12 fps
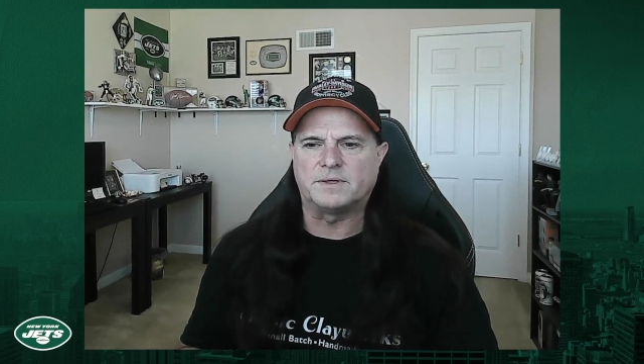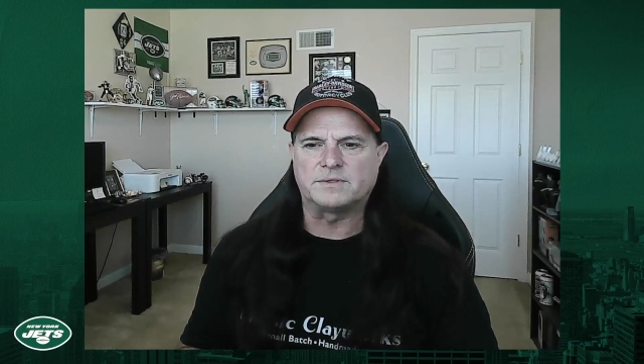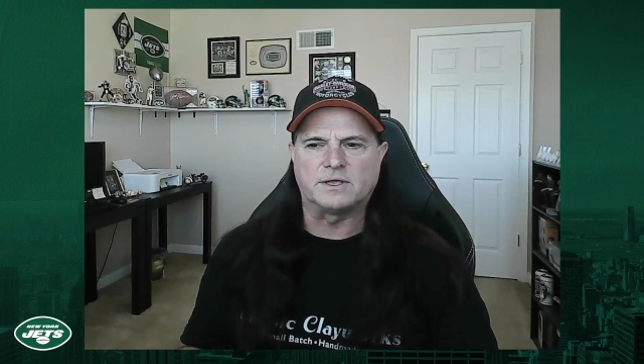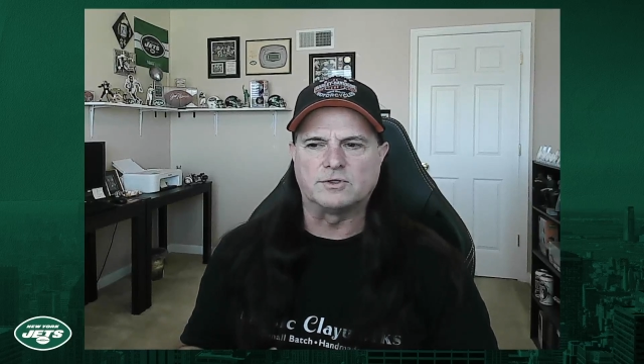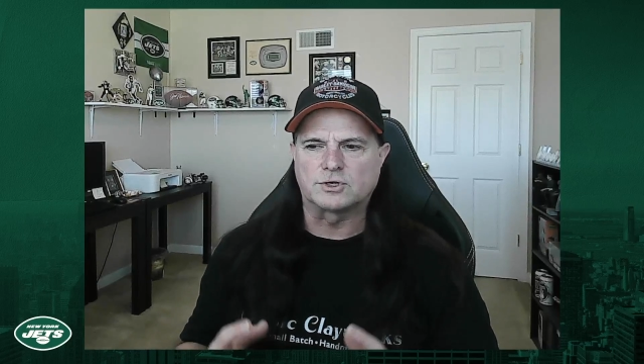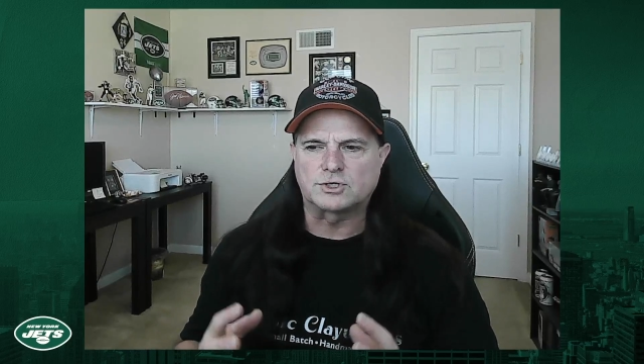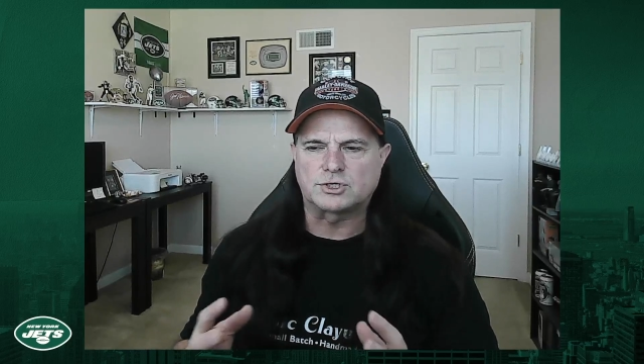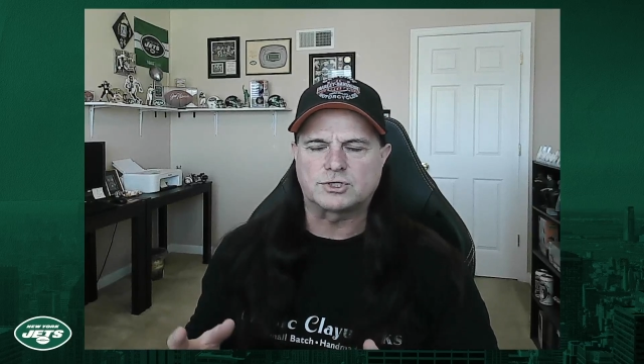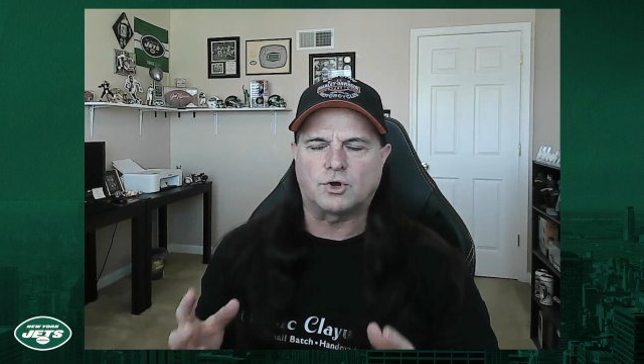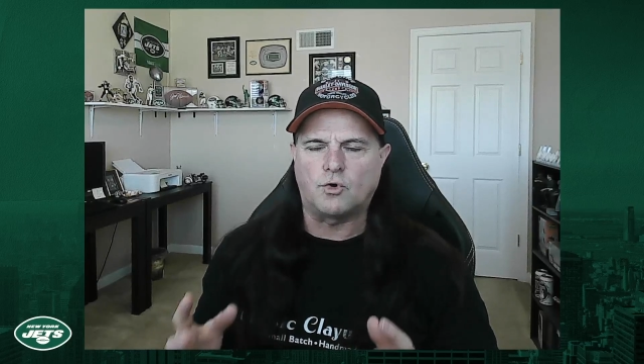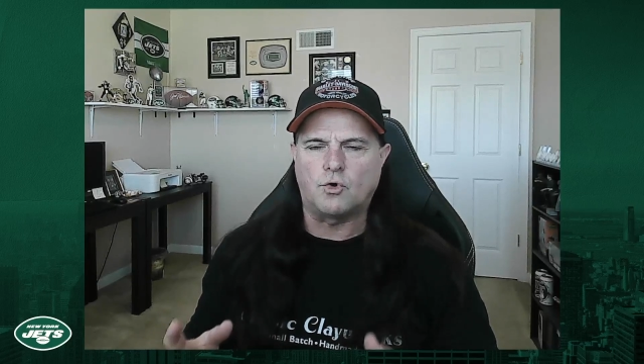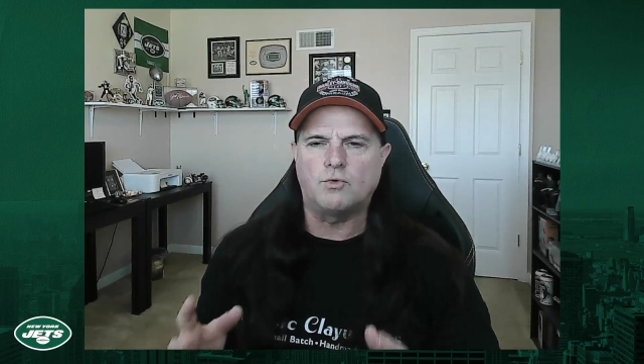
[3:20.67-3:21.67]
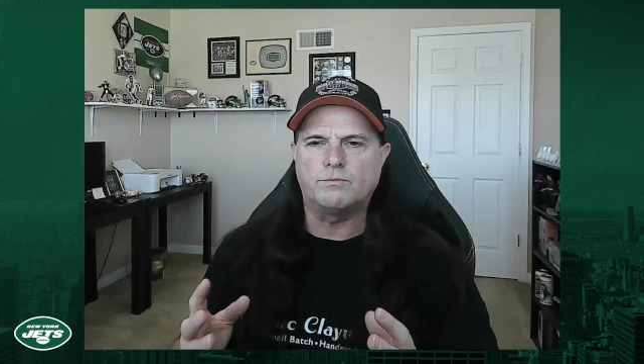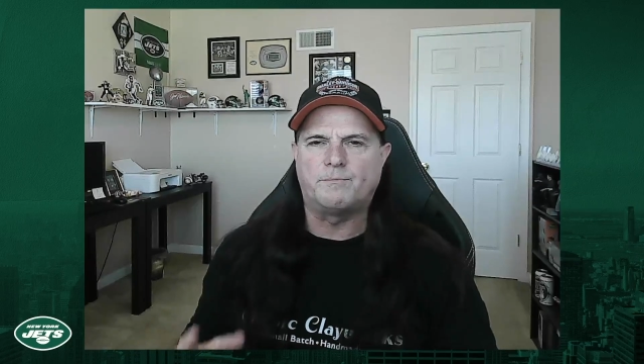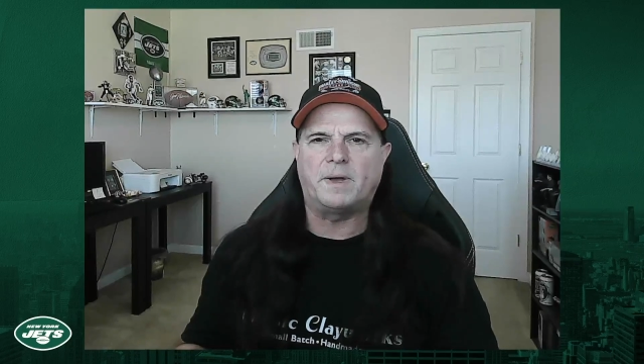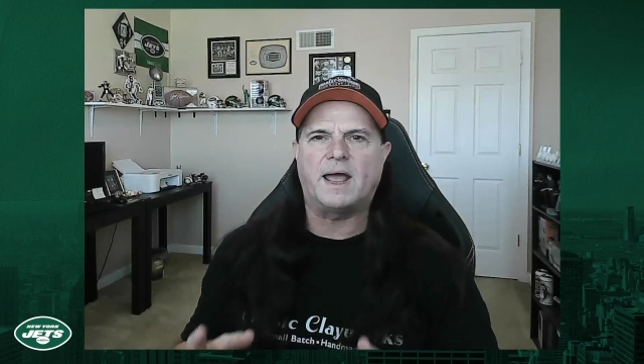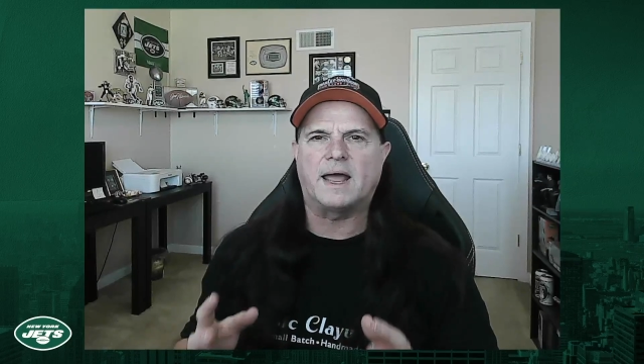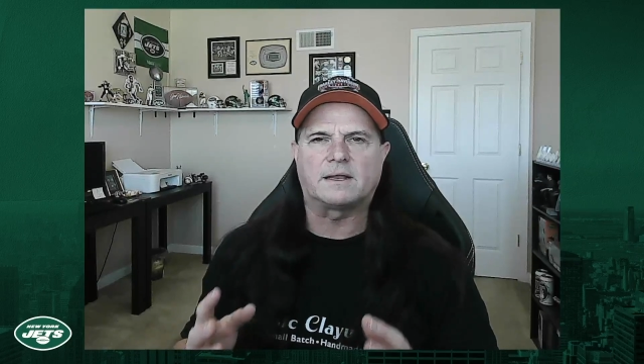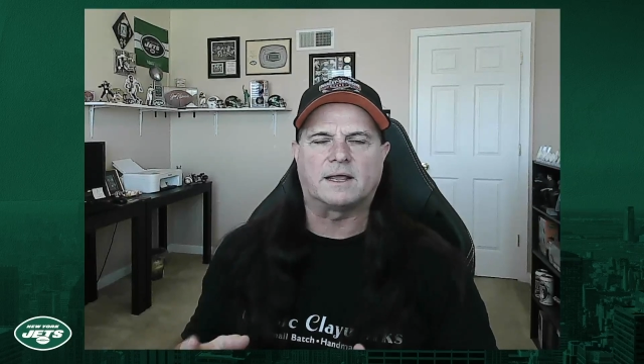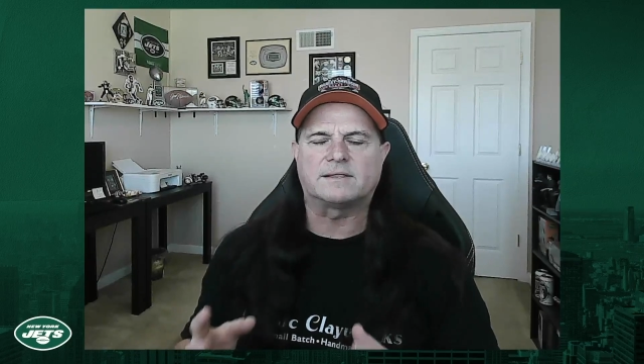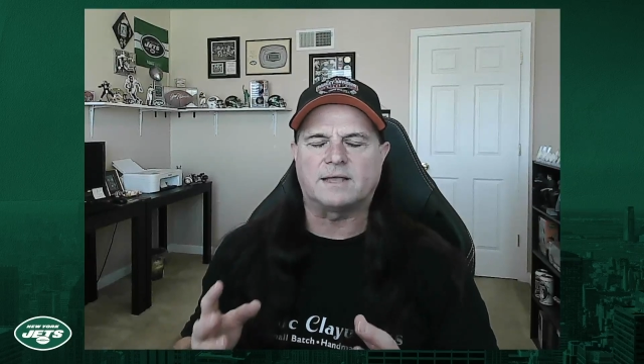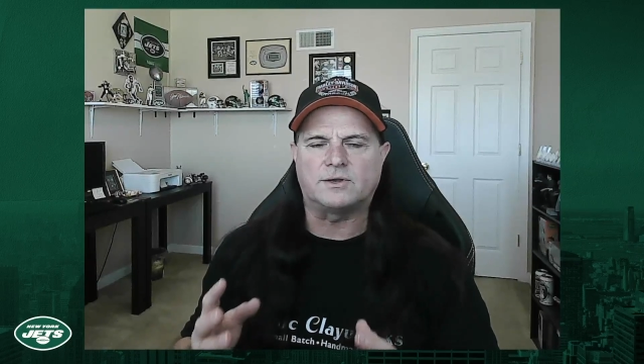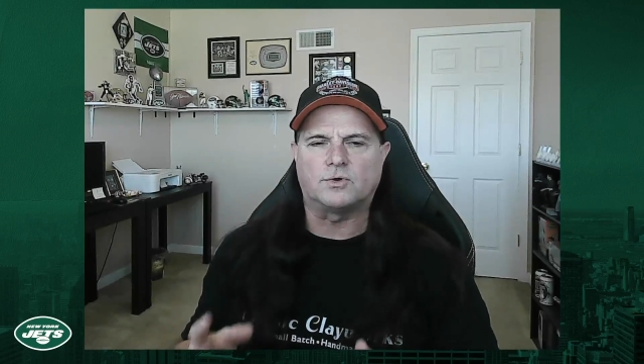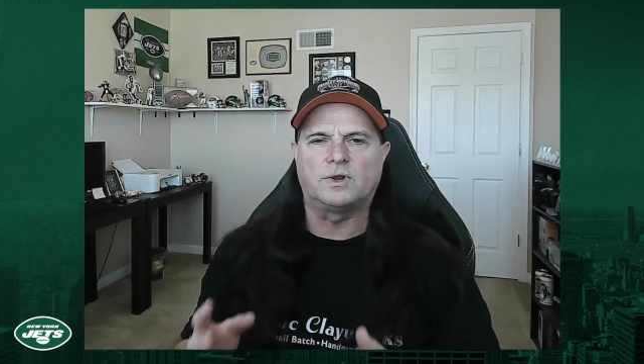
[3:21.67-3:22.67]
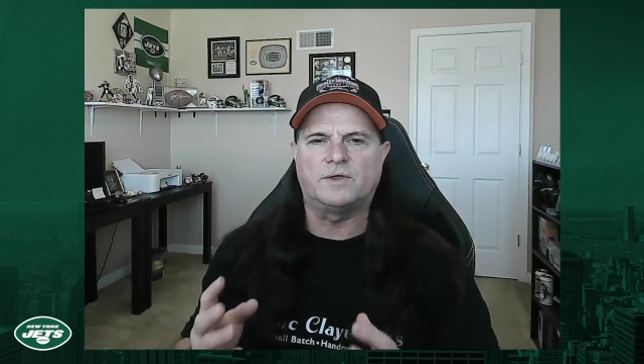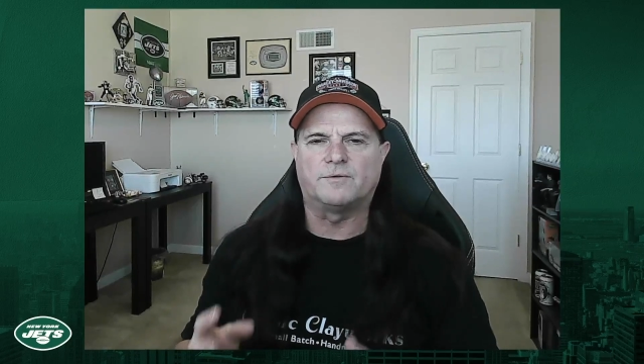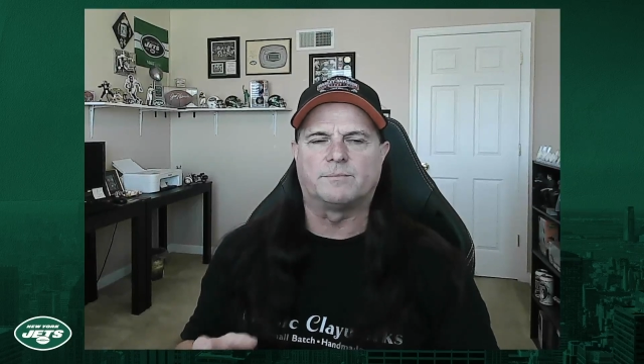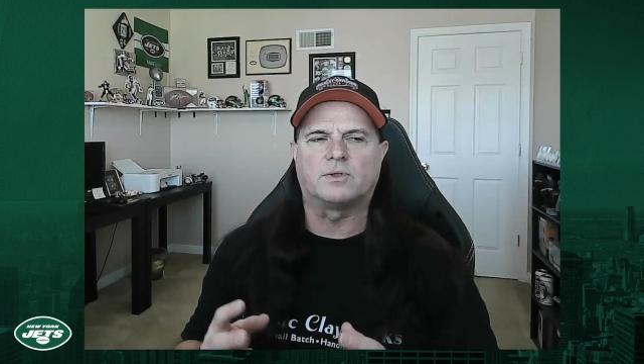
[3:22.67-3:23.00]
They look so bad, like they don't even